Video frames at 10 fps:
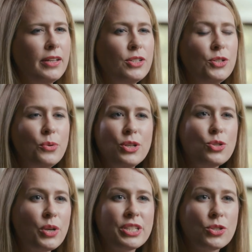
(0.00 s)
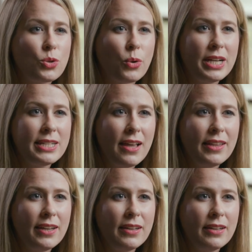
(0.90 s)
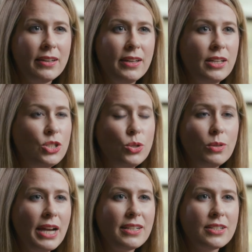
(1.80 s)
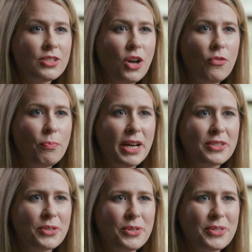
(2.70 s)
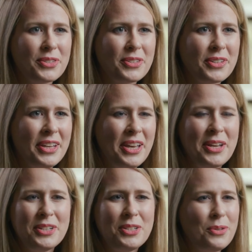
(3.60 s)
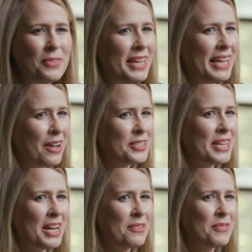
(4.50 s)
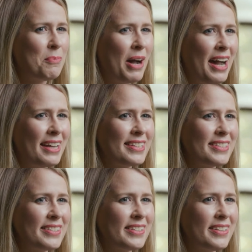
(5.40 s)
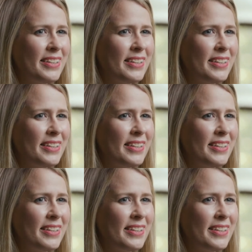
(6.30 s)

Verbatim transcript: Do you enjoy storytelling? Do you like to solve puzzles? Do you think outside of the box?